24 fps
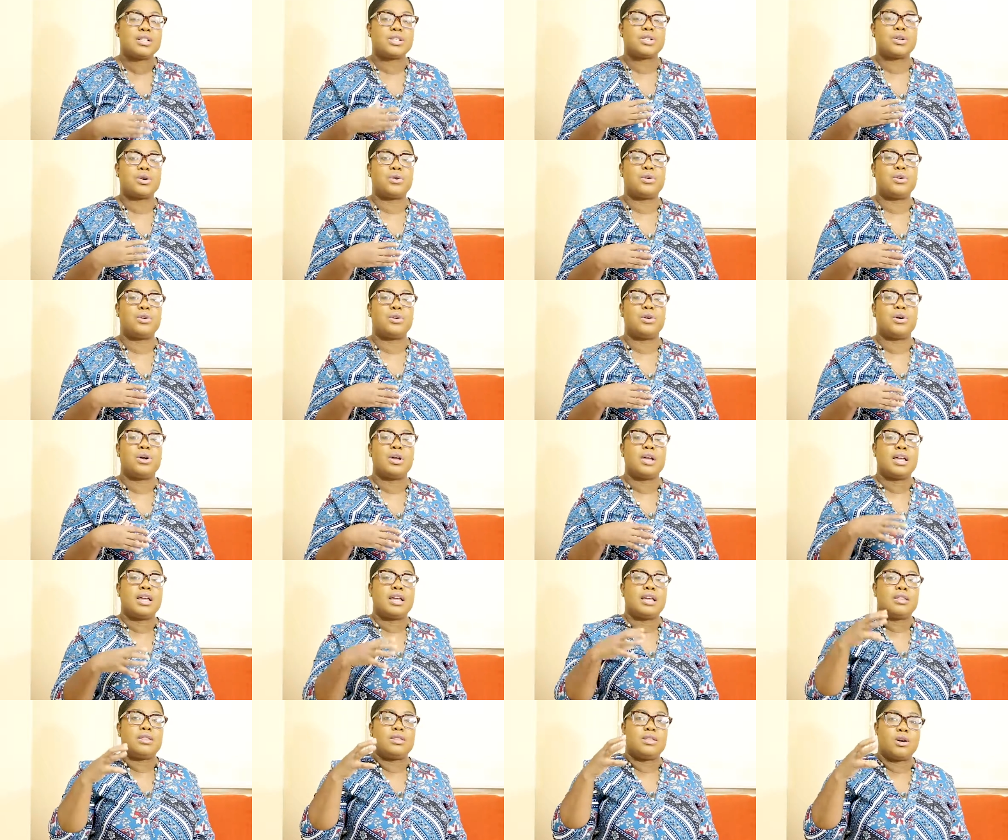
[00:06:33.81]
So
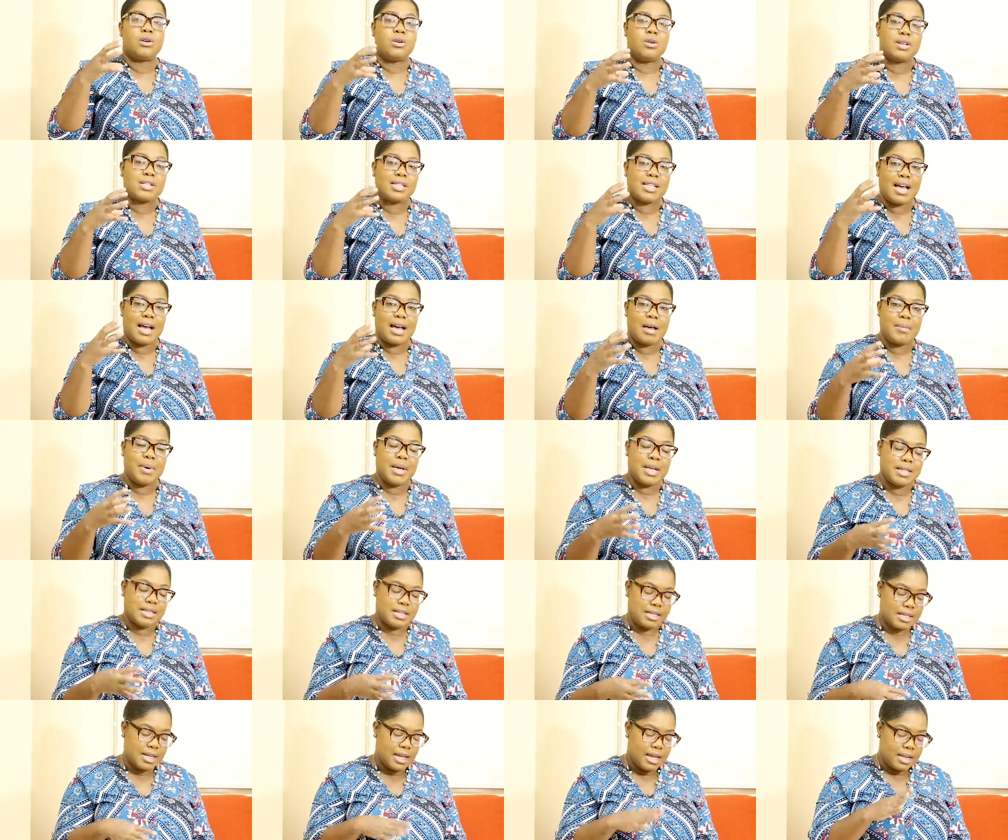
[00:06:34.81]
those
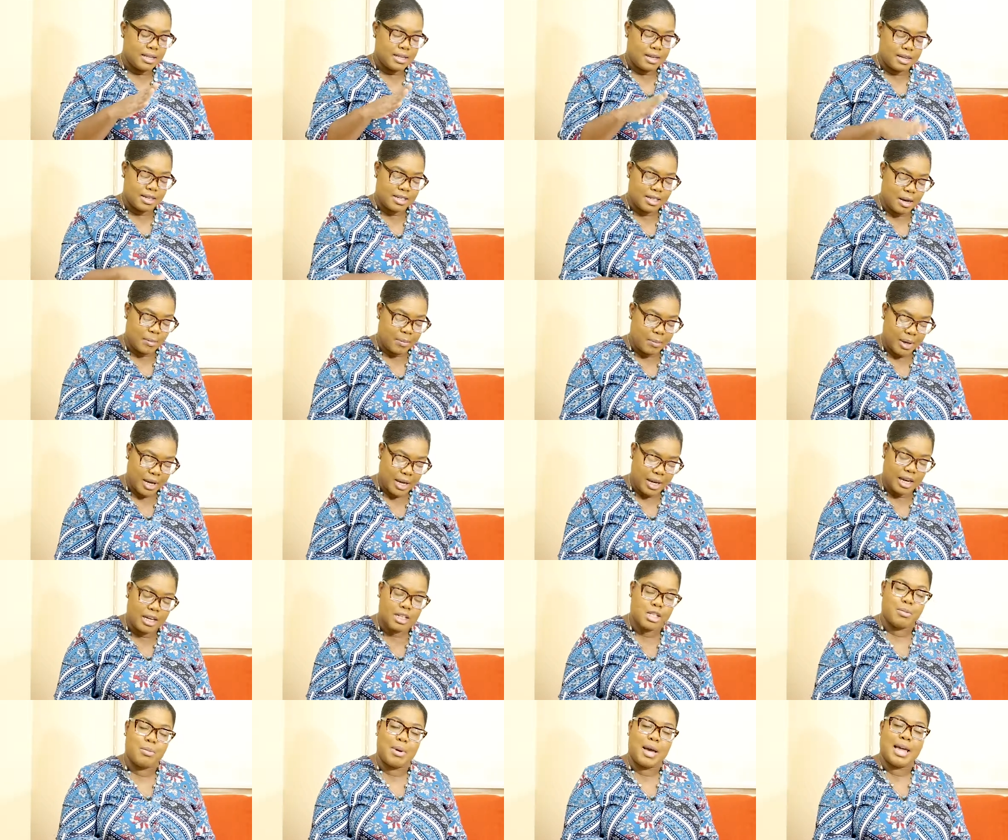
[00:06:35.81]
habits, there's a
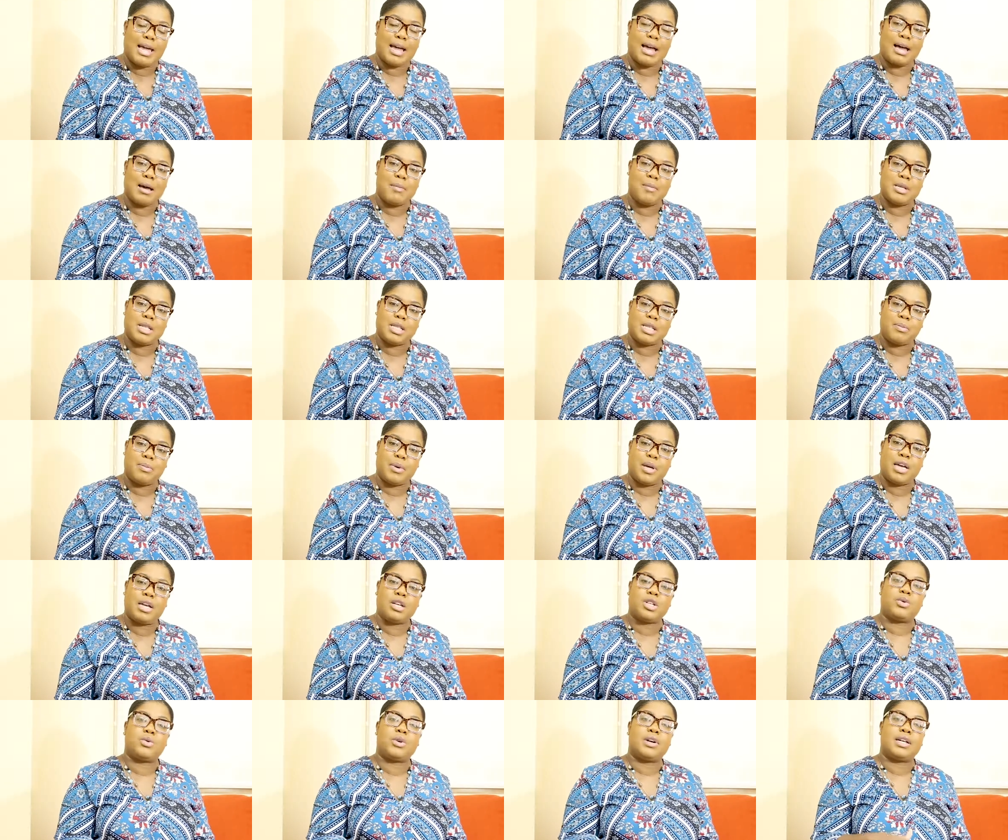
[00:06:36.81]
page, my habits
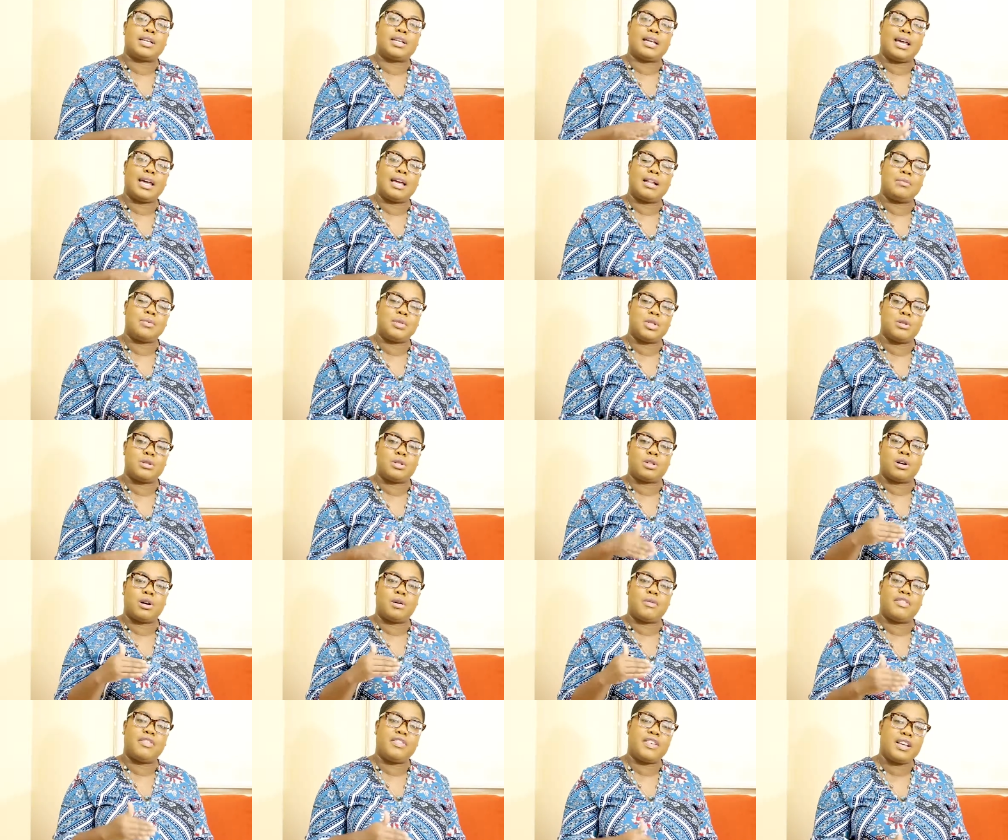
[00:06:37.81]
page, where it helps you to
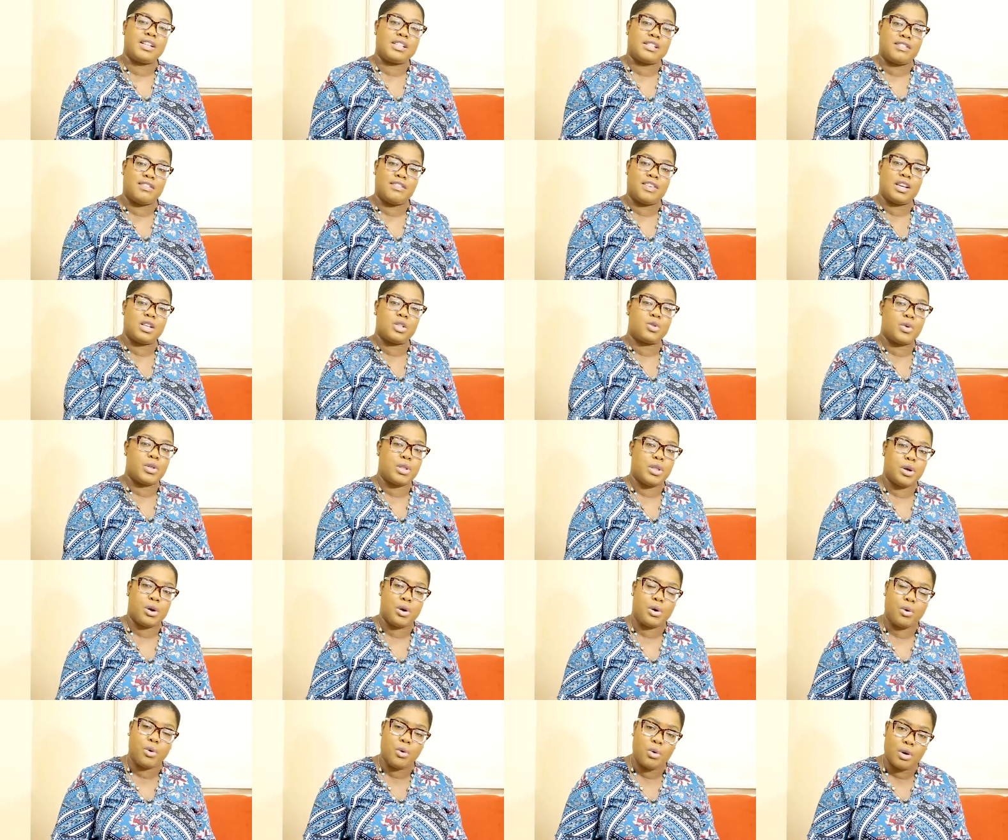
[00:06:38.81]
come face to face with
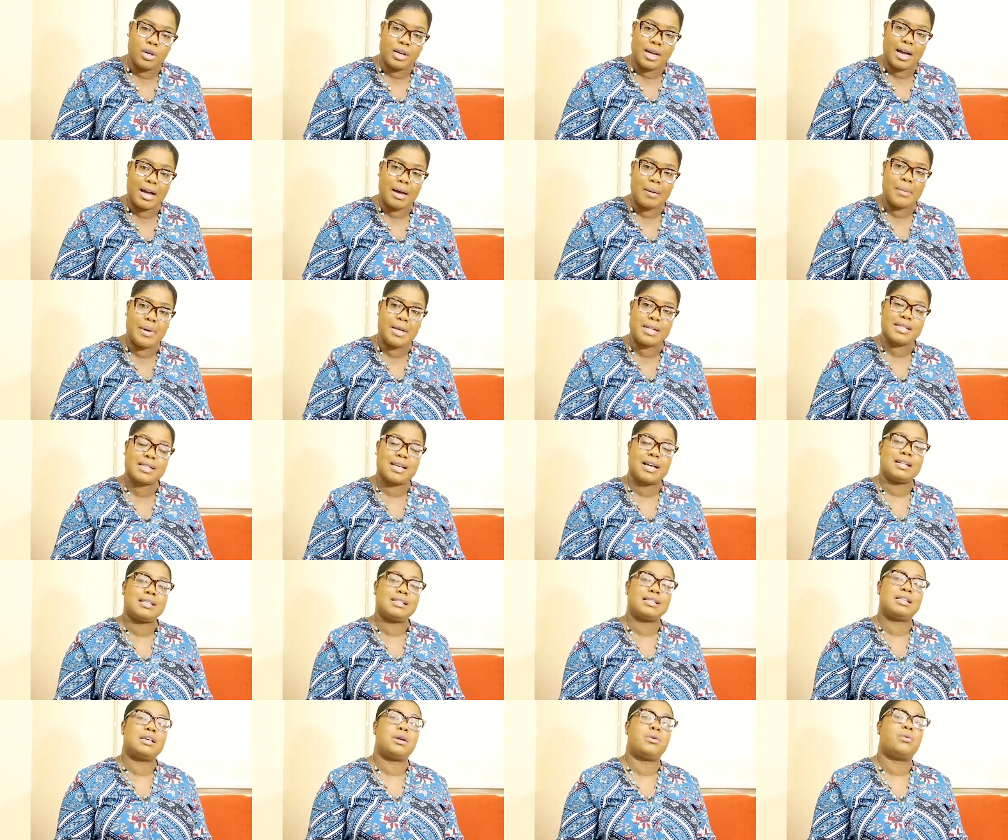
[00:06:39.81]
your old habits
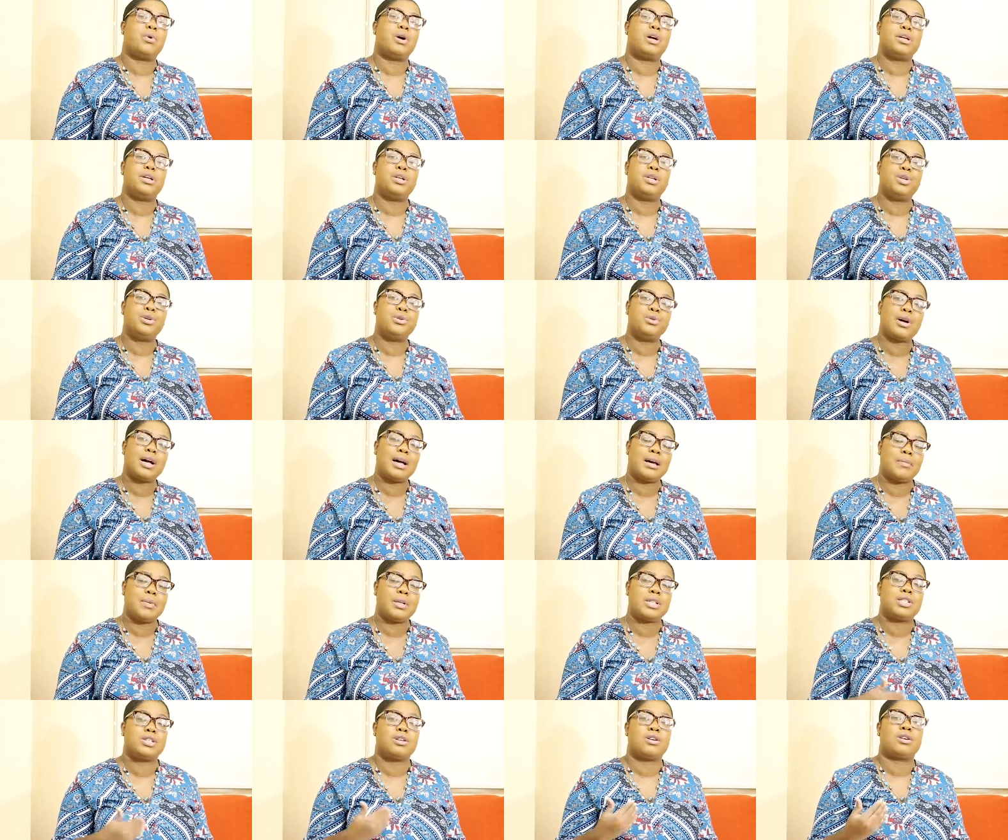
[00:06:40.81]
and say what new
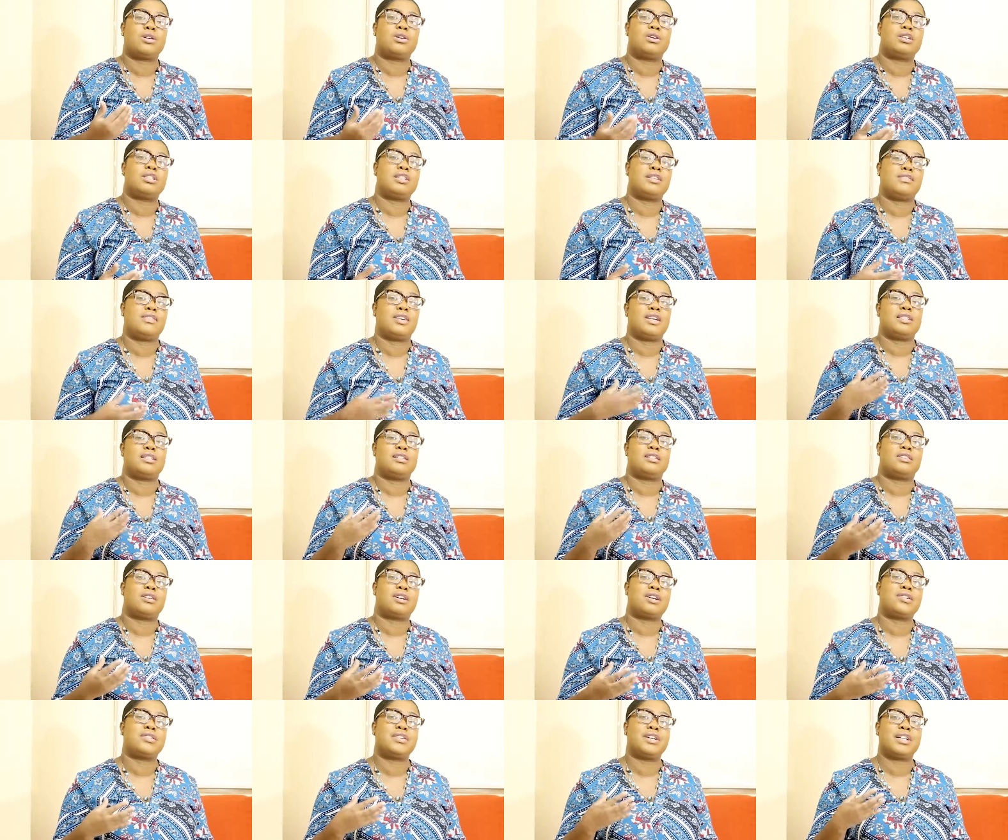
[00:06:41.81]
habits you're cultivating
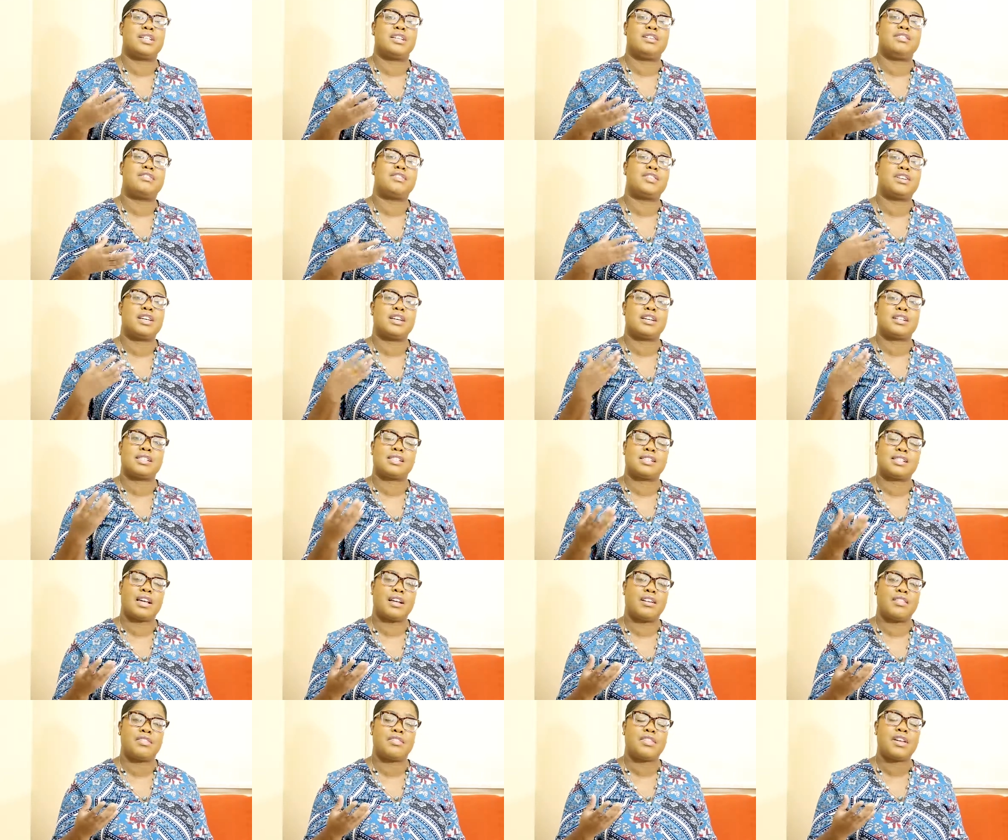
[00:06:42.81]
or creating for
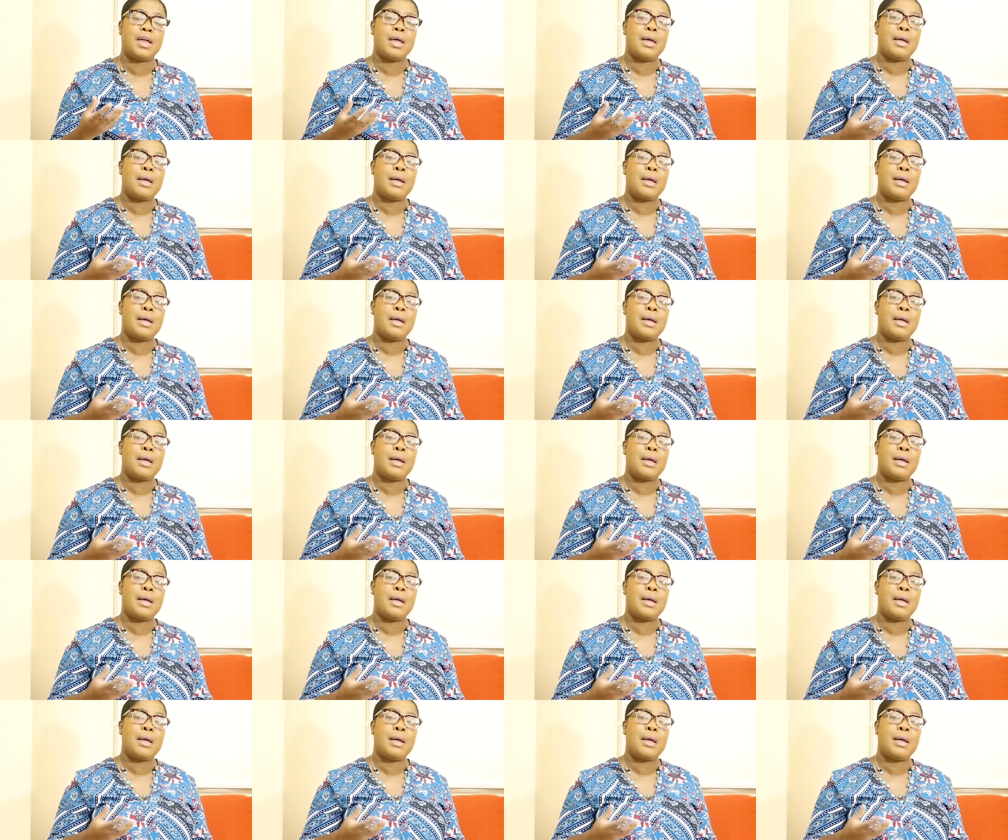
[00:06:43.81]
yourself.